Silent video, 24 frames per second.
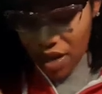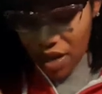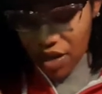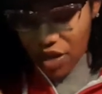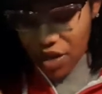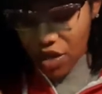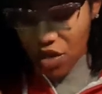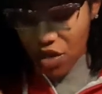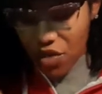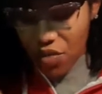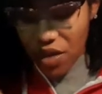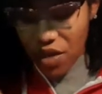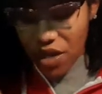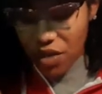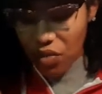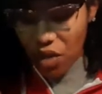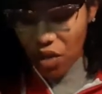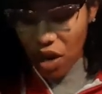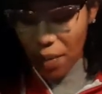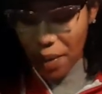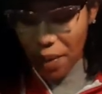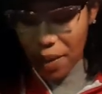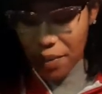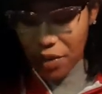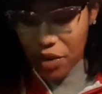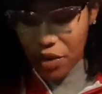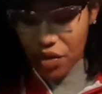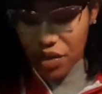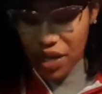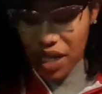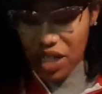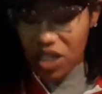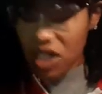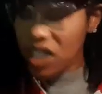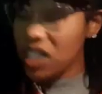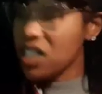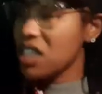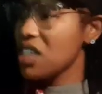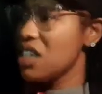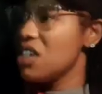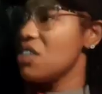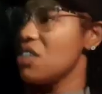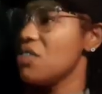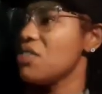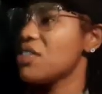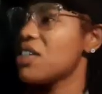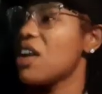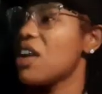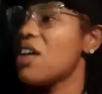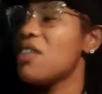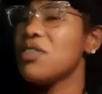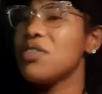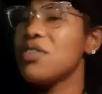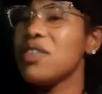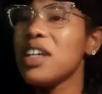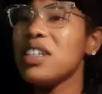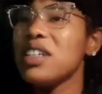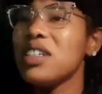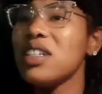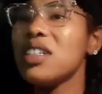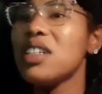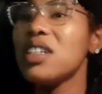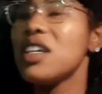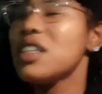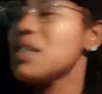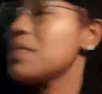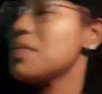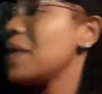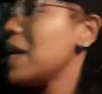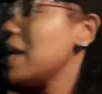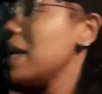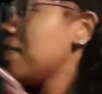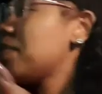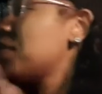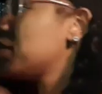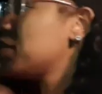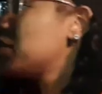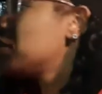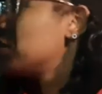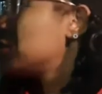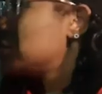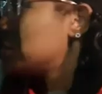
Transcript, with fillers: You wouldn't want people doing that shit to you, so don't do that shit to other people.